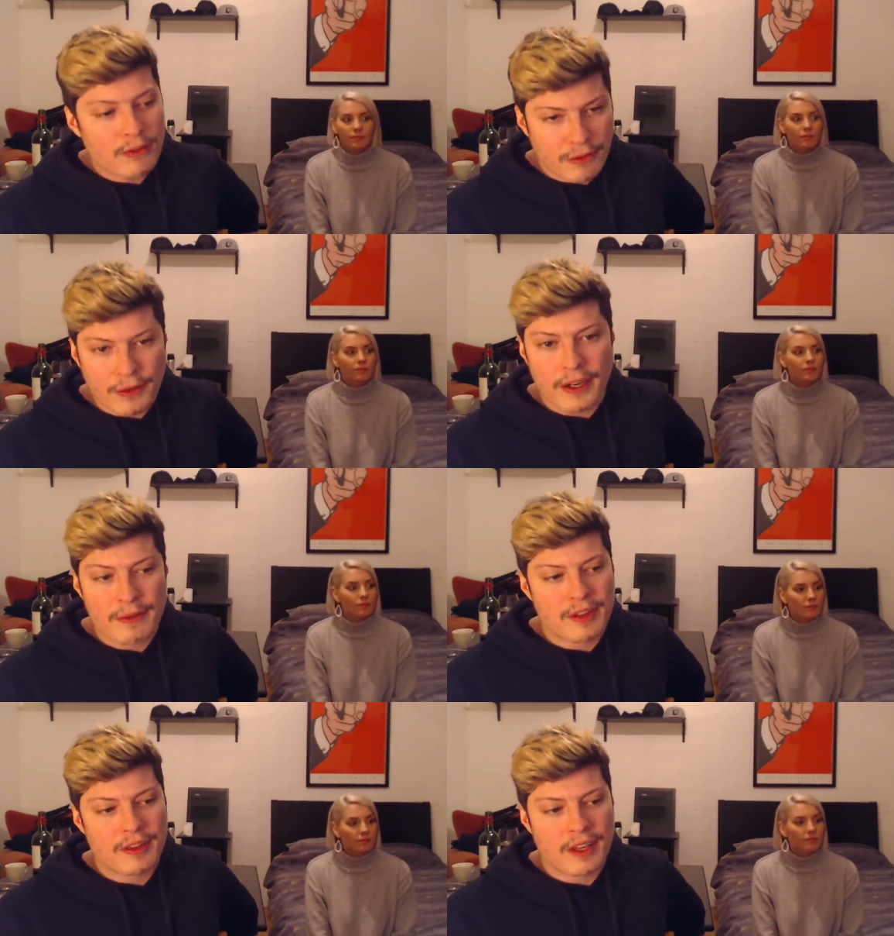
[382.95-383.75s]
Speaker 1: for
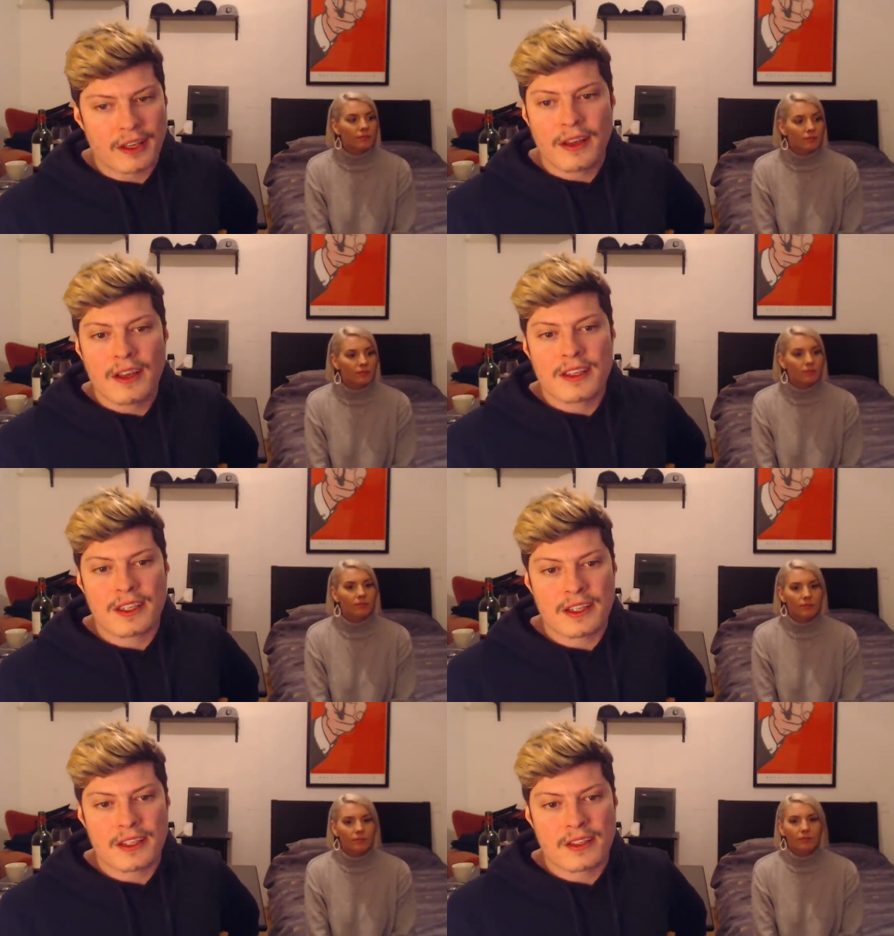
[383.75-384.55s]
everything
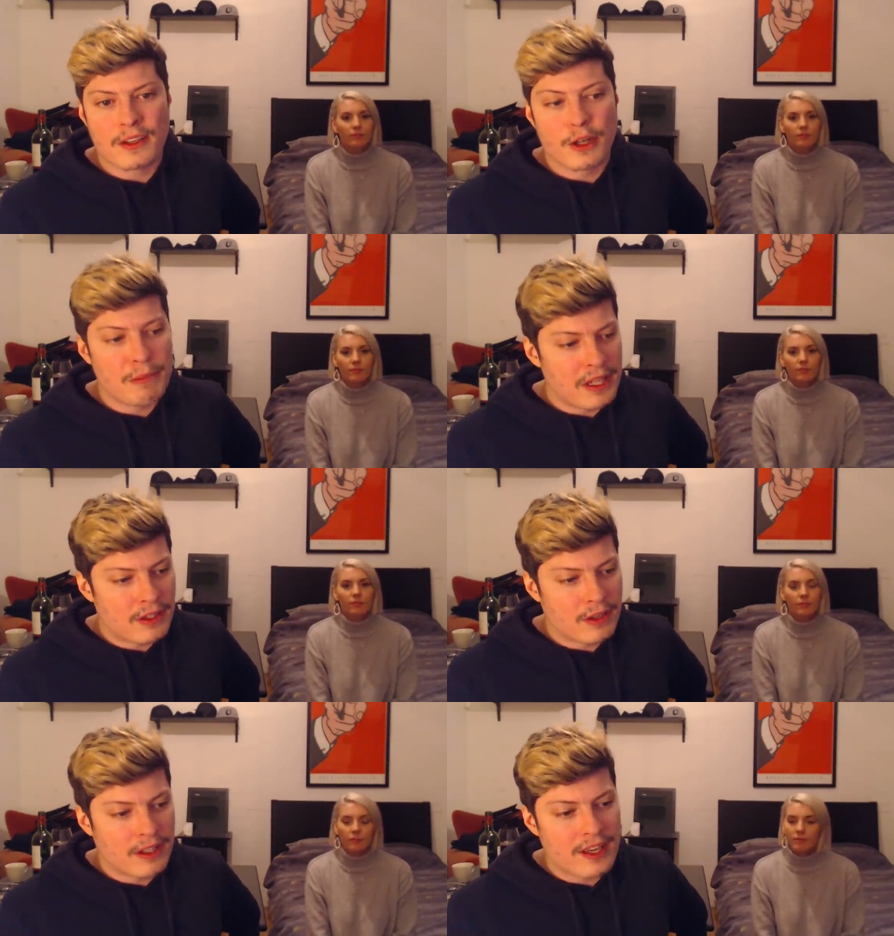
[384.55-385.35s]
since uh, the beta. You
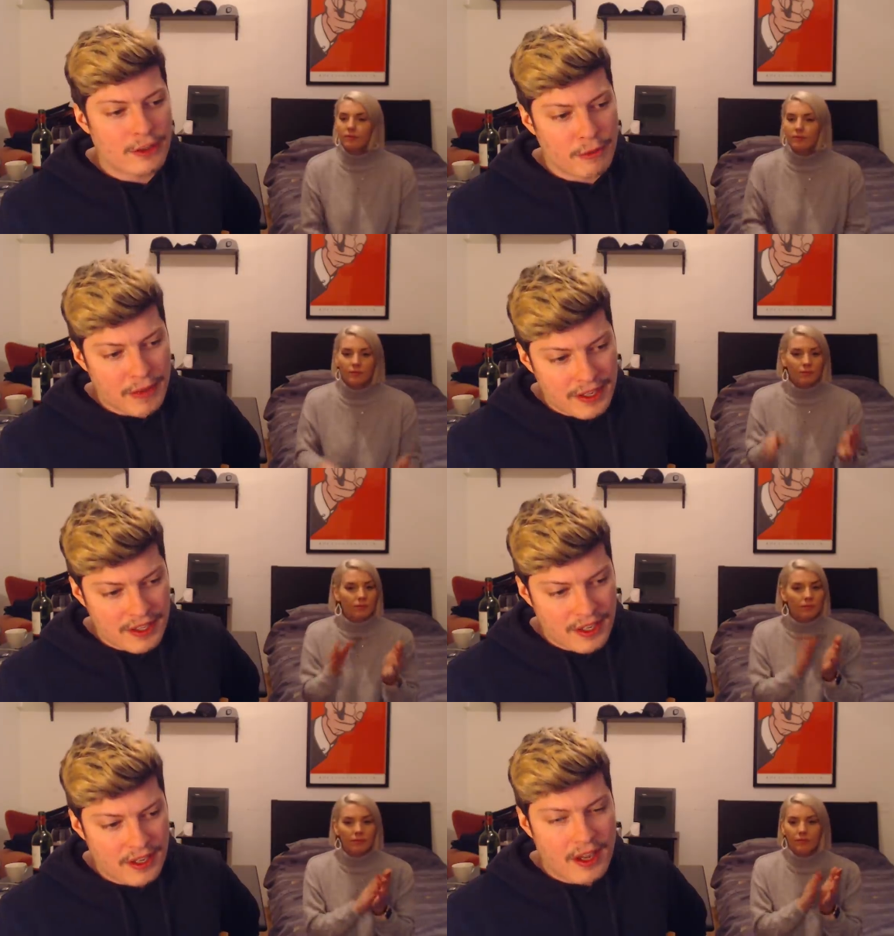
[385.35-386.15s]
guys are amazing.